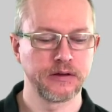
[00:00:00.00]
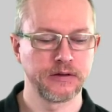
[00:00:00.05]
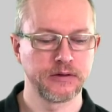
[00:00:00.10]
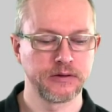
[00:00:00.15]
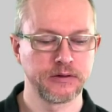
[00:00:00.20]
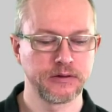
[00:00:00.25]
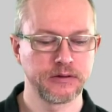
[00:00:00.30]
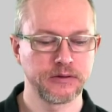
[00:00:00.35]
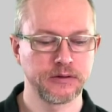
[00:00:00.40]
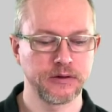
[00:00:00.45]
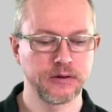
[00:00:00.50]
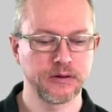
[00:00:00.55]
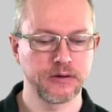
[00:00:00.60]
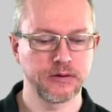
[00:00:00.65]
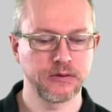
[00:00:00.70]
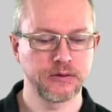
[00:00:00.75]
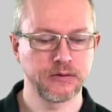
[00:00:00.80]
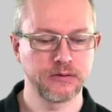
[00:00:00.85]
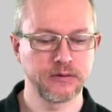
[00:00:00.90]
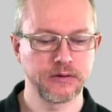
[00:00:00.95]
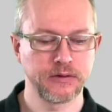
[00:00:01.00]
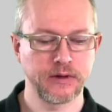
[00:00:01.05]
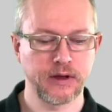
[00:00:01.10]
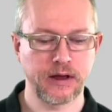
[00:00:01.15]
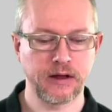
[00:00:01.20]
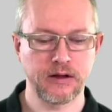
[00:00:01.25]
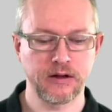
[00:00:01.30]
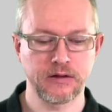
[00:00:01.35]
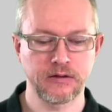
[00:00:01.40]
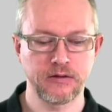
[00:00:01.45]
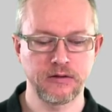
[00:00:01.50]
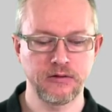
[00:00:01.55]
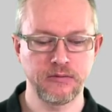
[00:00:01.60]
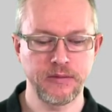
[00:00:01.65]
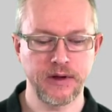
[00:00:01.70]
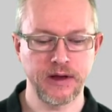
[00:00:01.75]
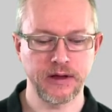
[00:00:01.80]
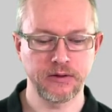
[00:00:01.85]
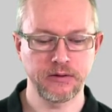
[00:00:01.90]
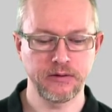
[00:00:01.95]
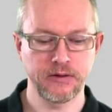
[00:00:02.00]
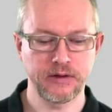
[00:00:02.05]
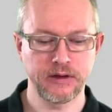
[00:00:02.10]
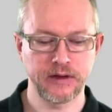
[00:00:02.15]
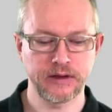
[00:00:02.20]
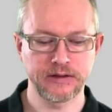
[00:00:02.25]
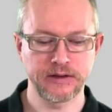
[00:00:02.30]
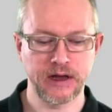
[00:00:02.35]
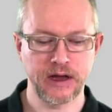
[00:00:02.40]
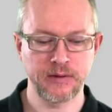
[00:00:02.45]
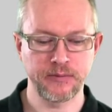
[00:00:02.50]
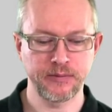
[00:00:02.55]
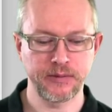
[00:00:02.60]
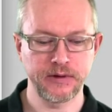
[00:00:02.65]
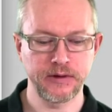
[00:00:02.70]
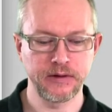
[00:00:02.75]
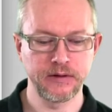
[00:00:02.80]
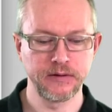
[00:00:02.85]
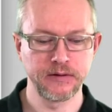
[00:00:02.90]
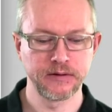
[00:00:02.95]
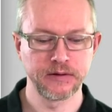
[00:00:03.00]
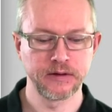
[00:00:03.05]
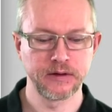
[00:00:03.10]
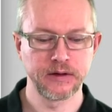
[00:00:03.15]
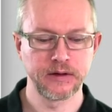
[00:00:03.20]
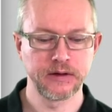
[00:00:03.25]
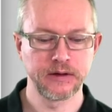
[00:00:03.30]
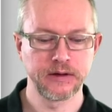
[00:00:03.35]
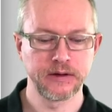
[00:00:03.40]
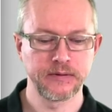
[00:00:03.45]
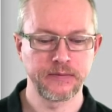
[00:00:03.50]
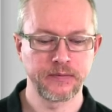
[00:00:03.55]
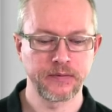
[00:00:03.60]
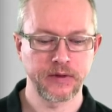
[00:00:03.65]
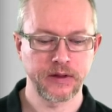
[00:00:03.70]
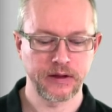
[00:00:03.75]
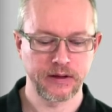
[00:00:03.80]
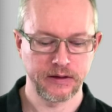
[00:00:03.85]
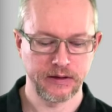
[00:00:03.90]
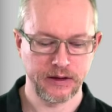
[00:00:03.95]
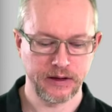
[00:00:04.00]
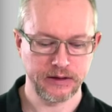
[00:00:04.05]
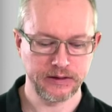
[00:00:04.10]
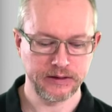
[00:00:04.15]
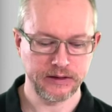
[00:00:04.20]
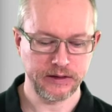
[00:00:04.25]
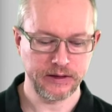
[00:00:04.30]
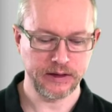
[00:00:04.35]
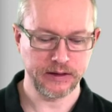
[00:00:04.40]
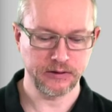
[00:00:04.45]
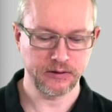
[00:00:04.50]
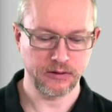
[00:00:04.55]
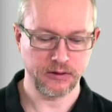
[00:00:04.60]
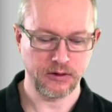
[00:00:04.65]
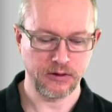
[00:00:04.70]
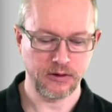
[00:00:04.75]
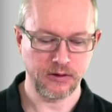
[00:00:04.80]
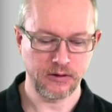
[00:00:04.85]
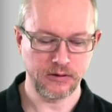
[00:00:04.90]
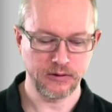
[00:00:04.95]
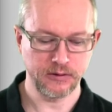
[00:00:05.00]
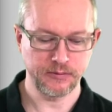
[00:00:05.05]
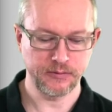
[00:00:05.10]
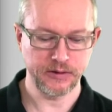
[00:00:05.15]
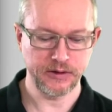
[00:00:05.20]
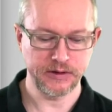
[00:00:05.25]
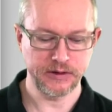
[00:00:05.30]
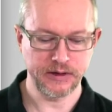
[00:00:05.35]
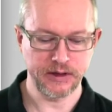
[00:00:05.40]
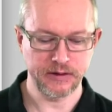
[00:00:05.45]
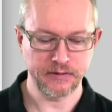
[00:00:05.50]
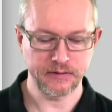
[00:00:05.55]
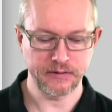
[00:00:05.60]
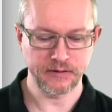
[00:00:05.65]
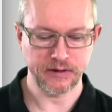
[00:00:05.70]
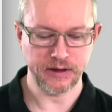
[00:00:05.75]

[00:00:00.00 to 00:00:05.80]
So I'll go back to the example, select all the PDF